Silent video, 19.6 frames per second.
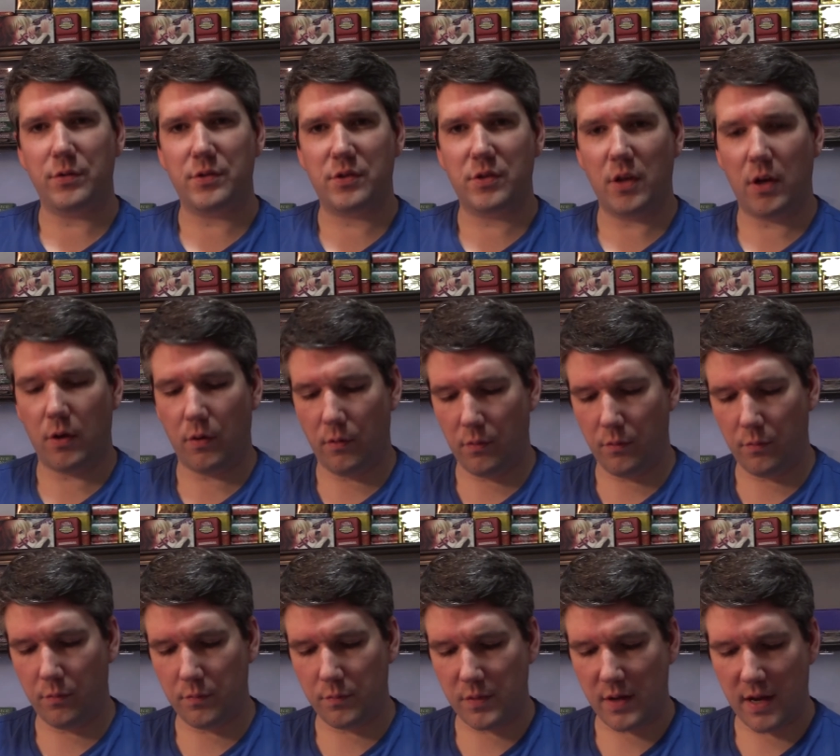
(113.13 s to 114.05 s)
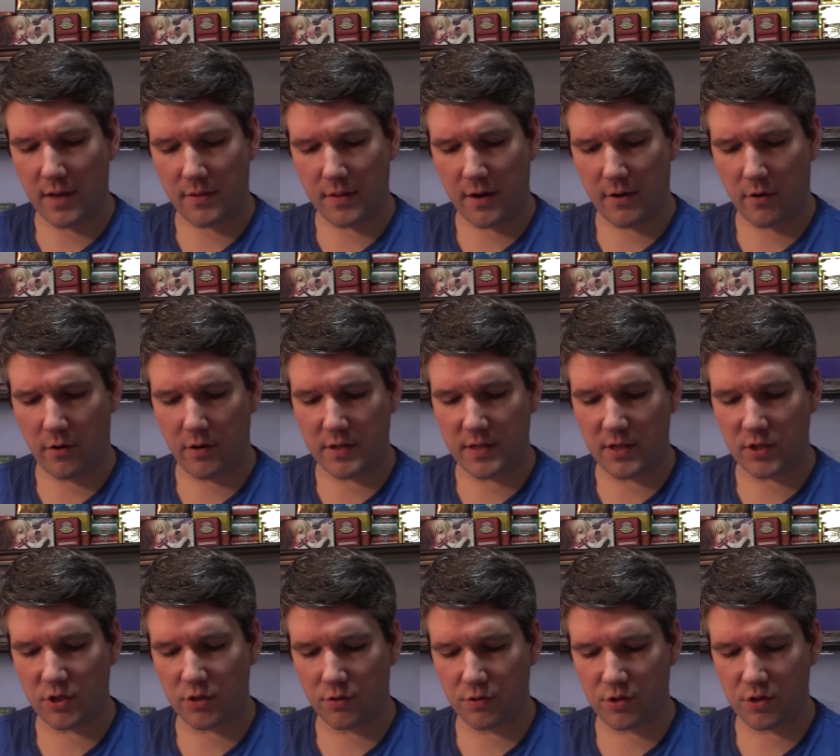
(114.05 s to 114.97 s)
So yeah, there are
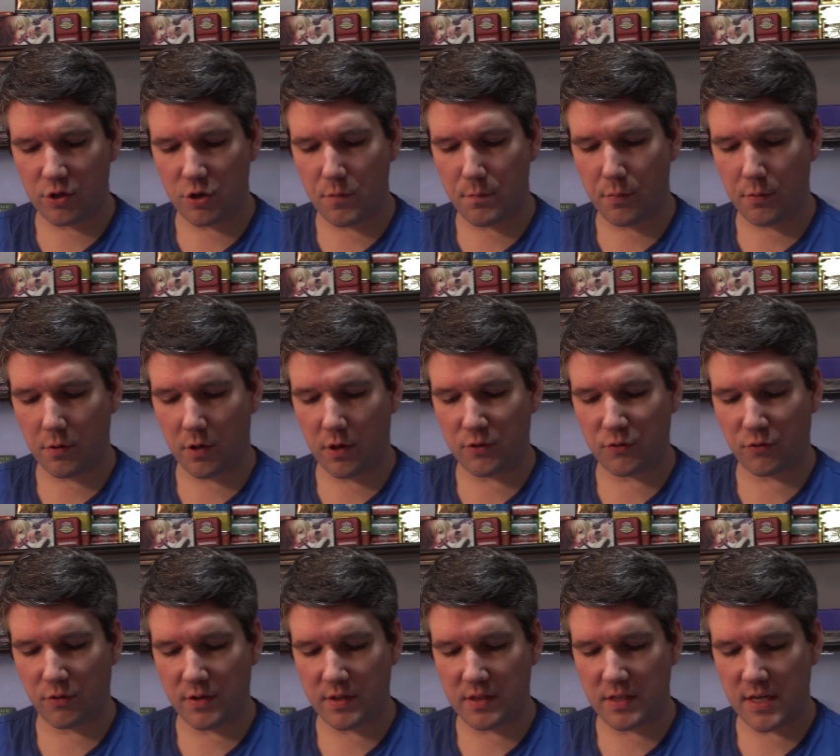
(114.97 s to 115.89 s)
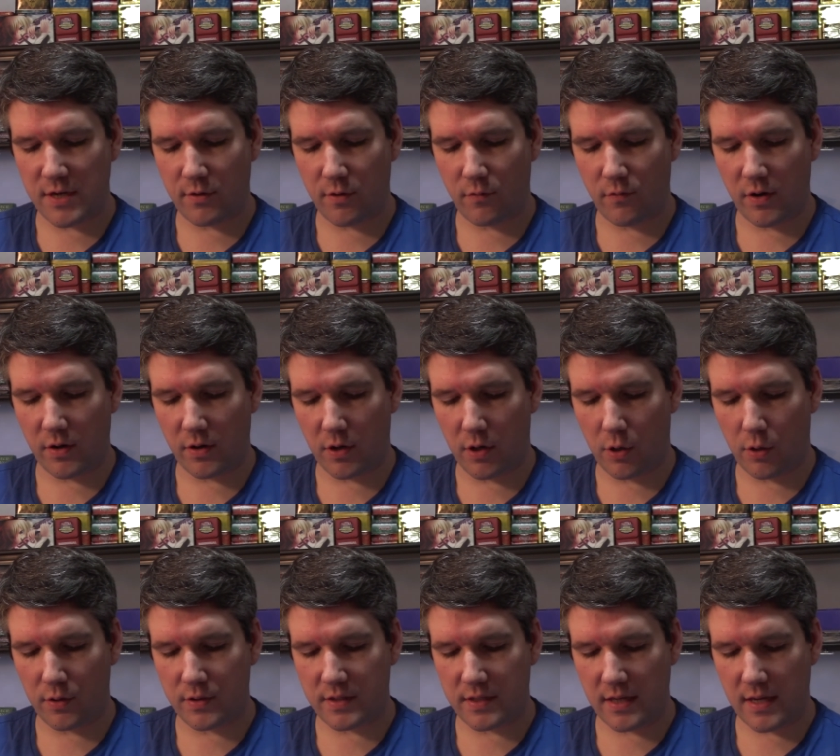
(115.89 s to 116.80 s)
additional Super, Ultra, and Secret Rare
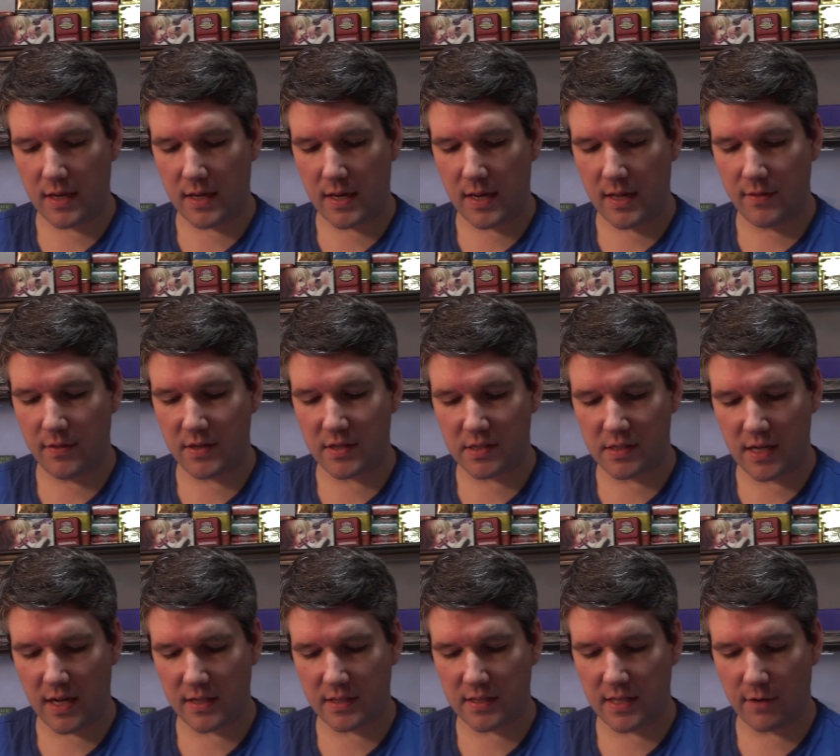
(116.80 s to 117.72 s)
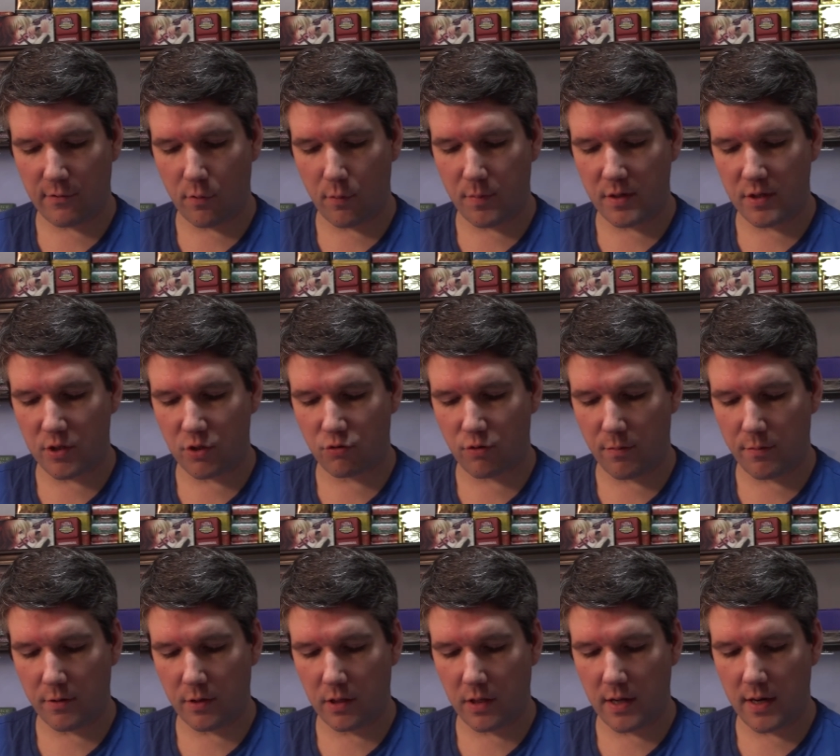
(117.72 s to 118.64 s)
cards in the sets that will be
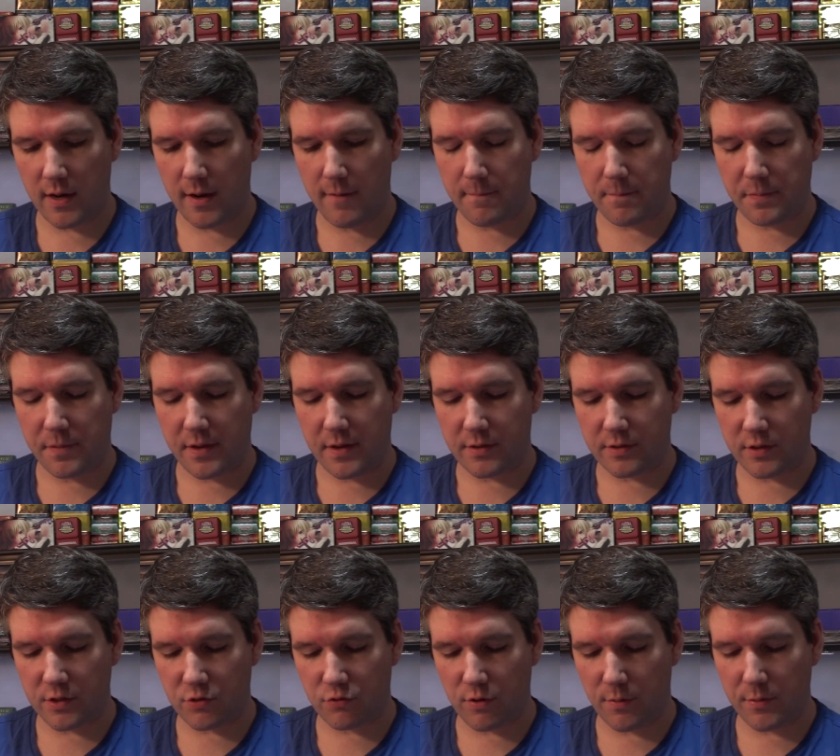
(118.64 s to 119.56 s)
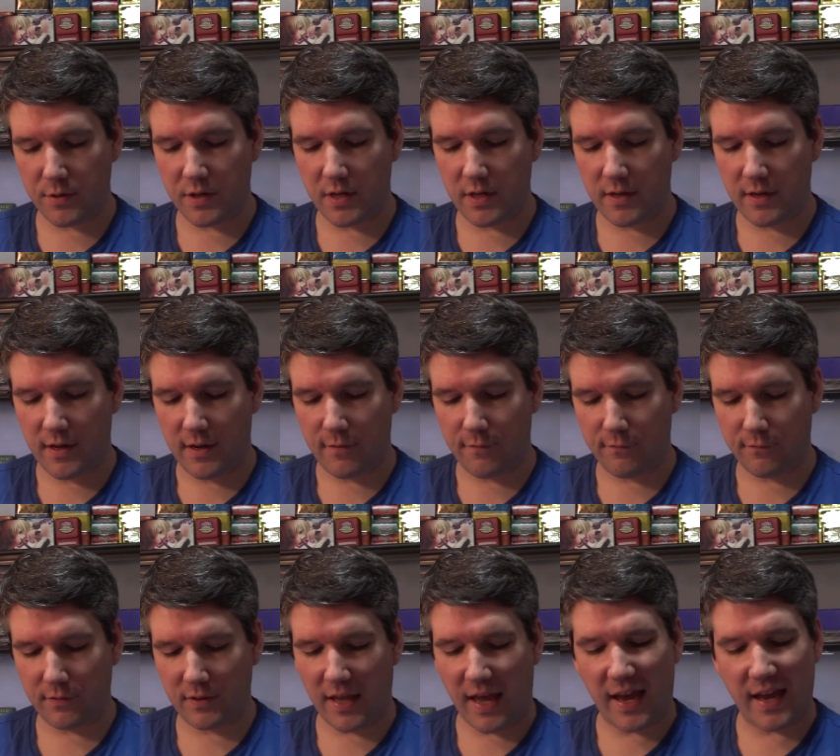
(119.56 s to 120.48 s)
distributed, distributed
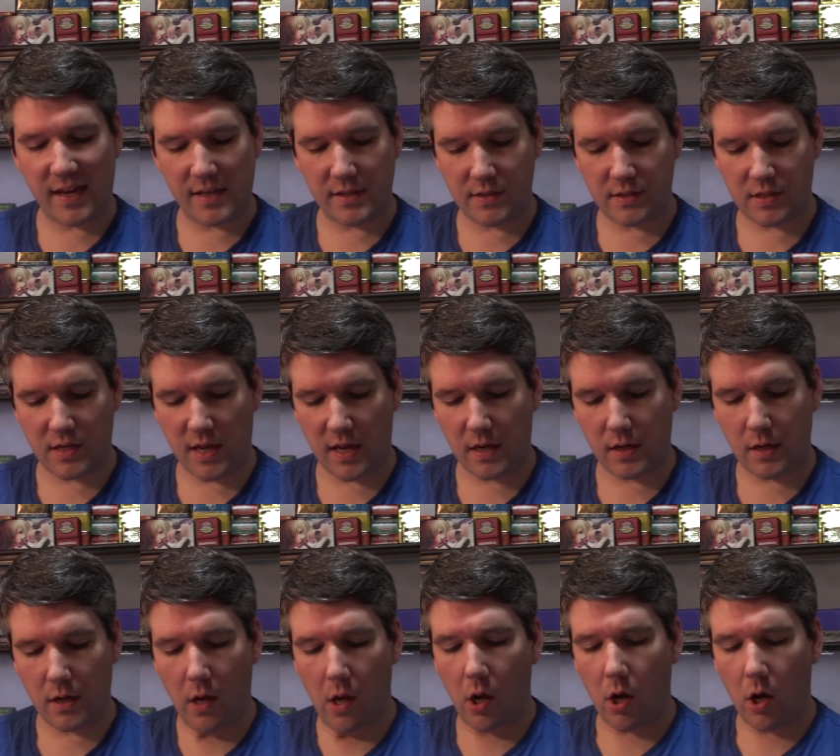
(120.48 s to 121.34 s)
flat instead.